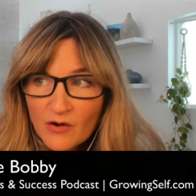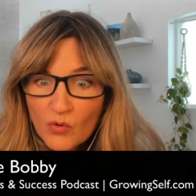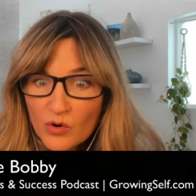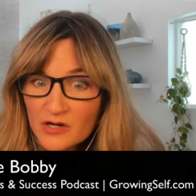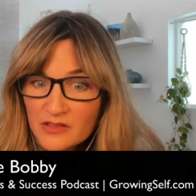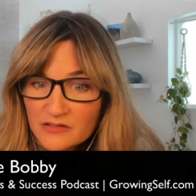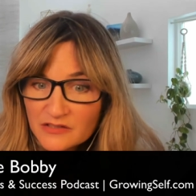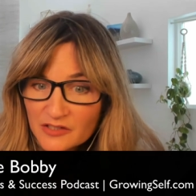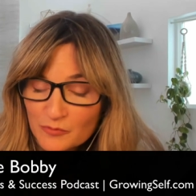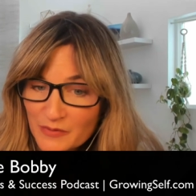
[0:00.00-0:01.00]
Or there
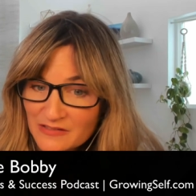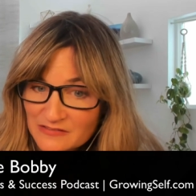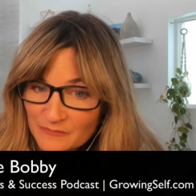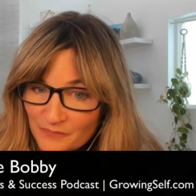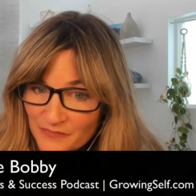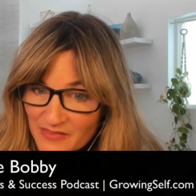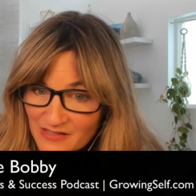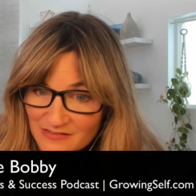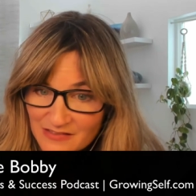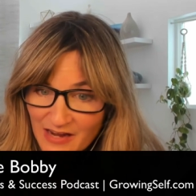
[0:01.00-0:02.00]
could be some
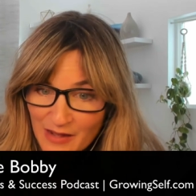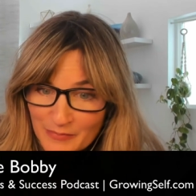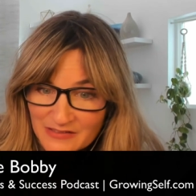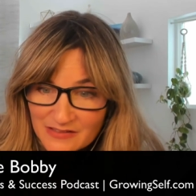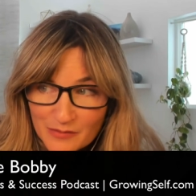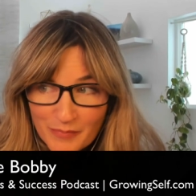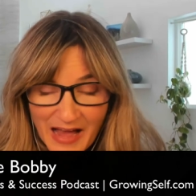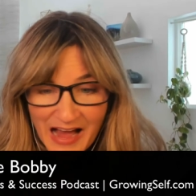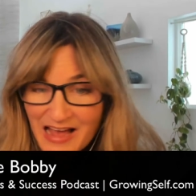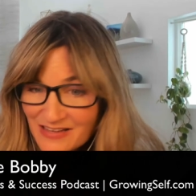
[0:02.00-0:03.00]
things that happened in the
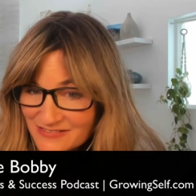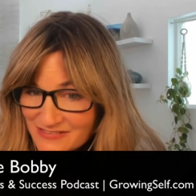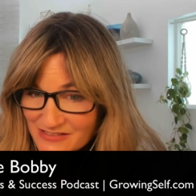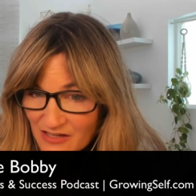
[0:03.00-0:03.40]
past